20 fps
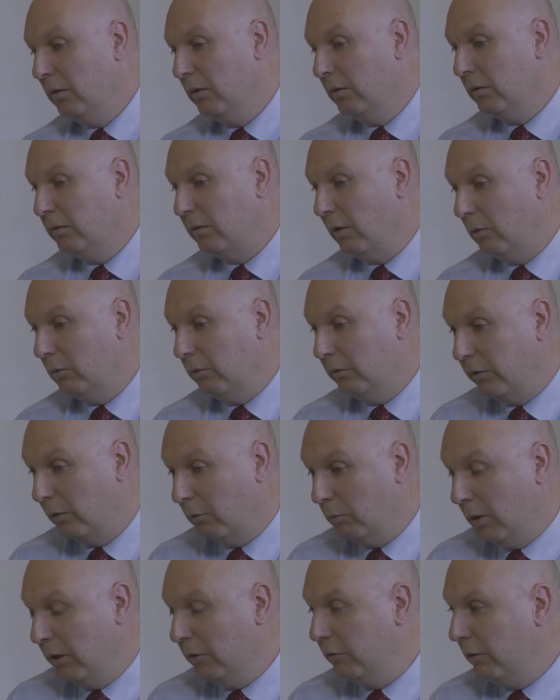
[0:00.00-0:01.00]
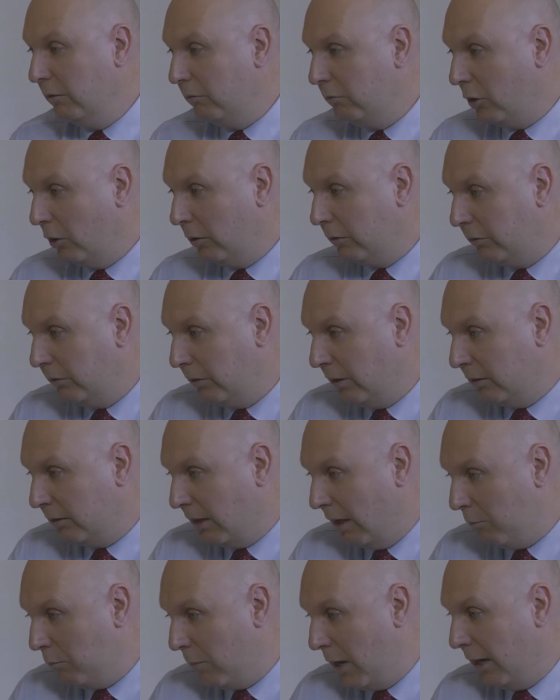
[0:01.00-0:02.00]
So once you've got
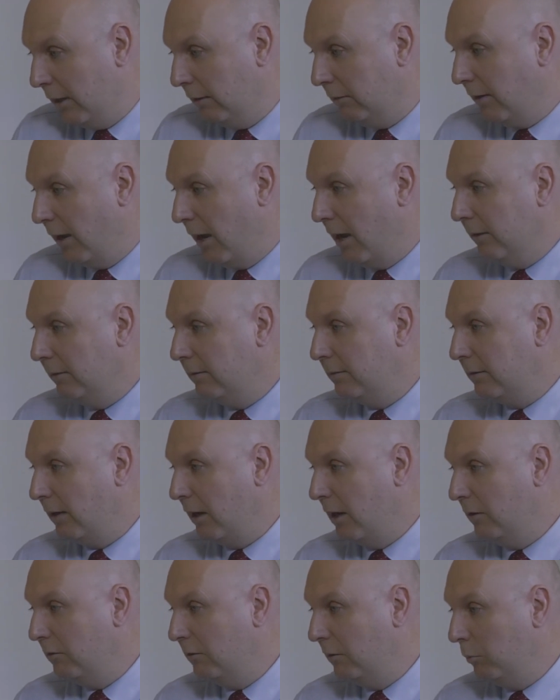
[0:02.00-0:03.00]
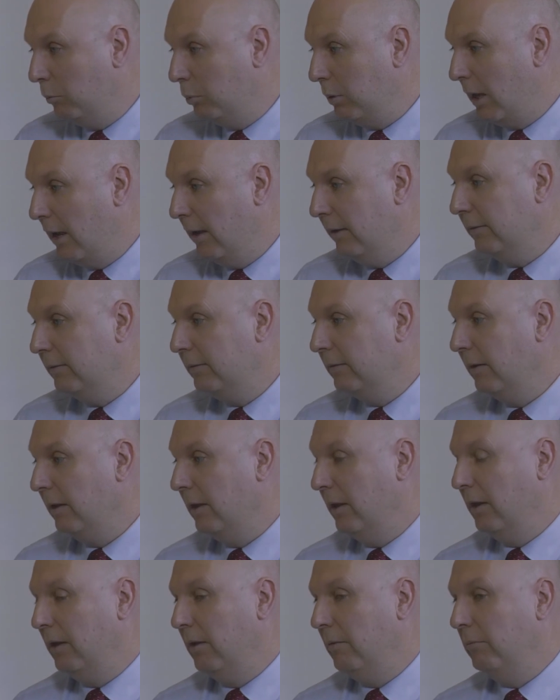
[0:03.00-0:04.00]
that maintain stage in place,
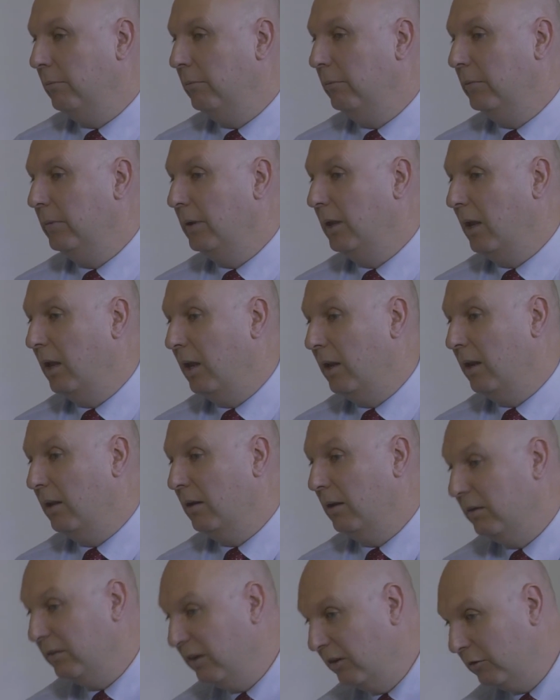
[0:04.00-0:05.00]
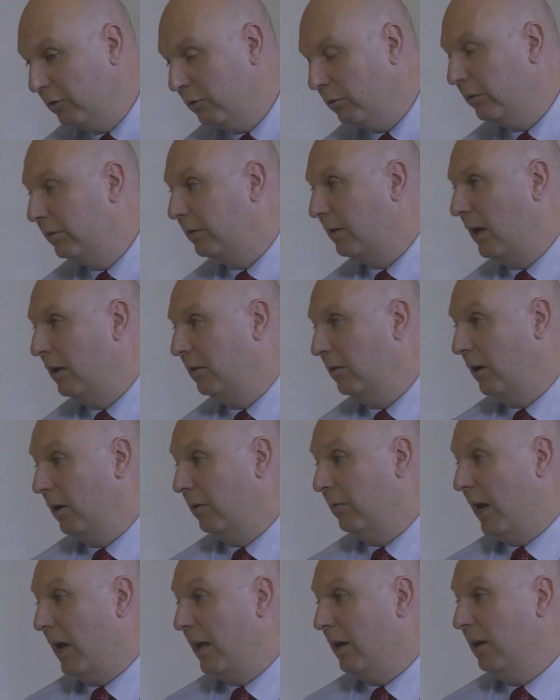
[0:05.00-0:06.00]
an additional stage that
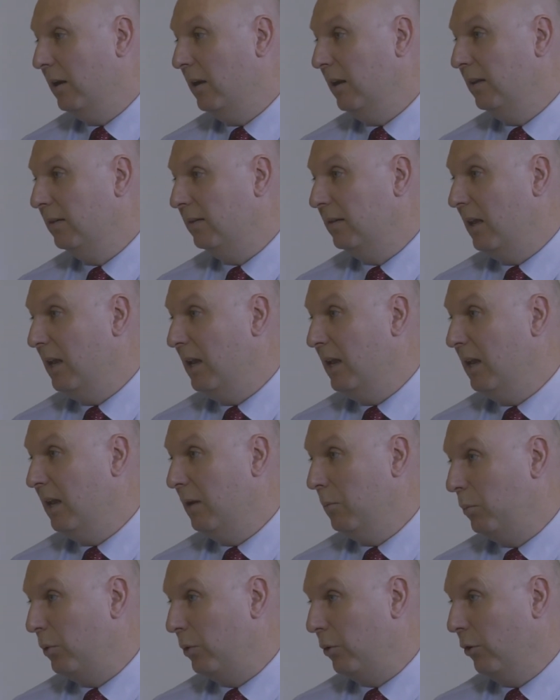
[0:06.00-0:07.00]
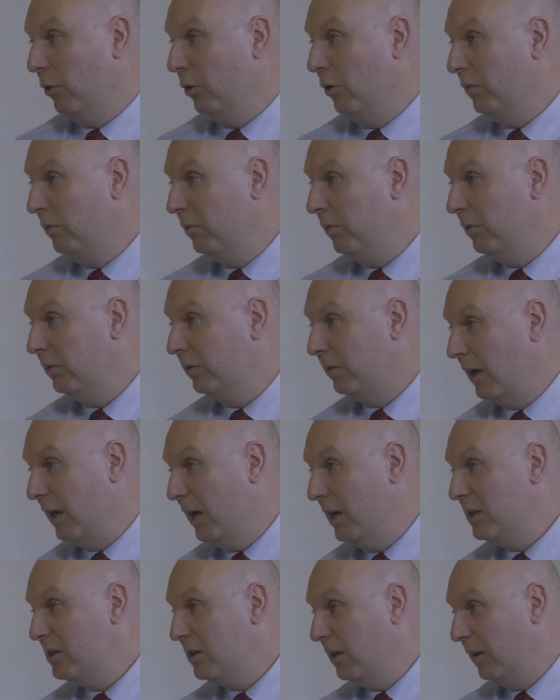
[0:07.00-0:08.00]
I've added is the improve
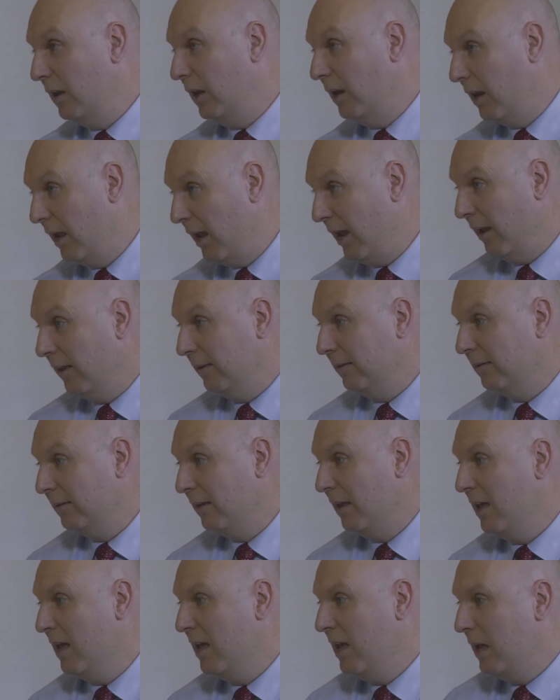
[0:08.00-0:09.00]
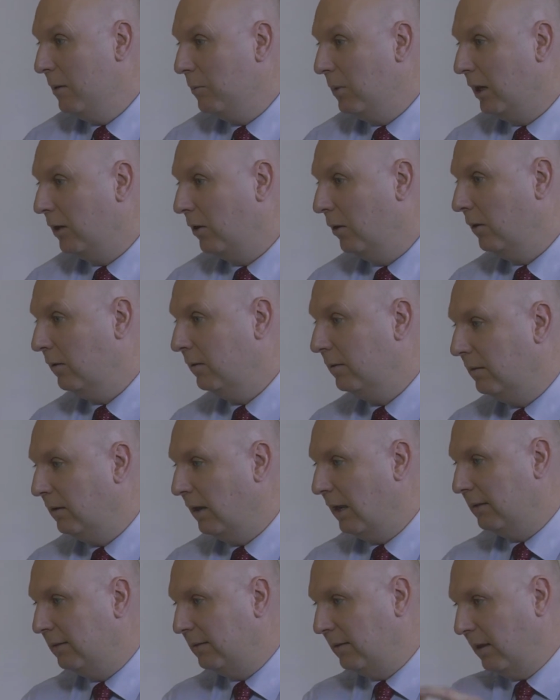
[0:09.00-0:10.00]
stage and the enhance, because
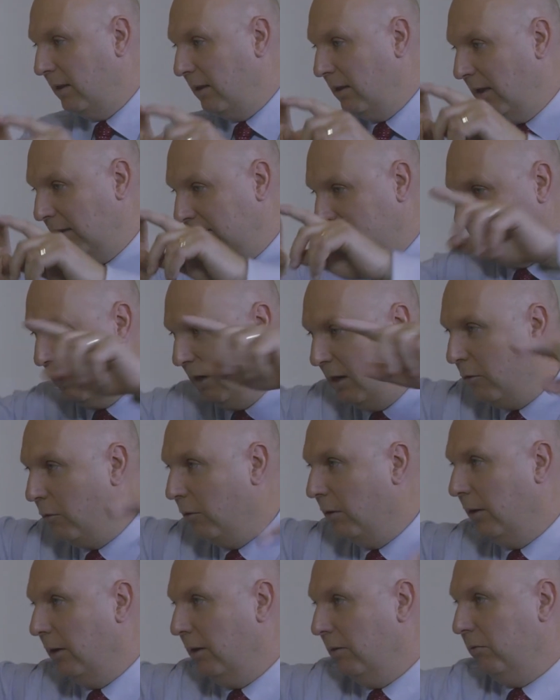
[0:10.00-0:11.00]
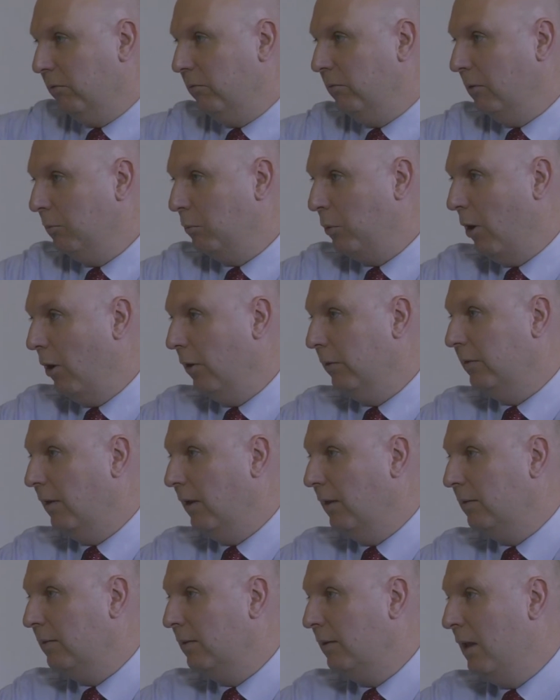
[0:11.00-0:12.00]
it's an iterative
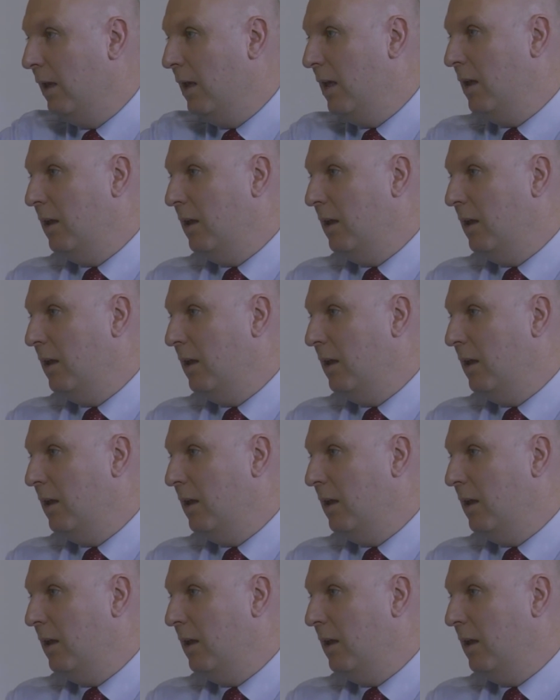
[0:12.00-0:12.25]
process.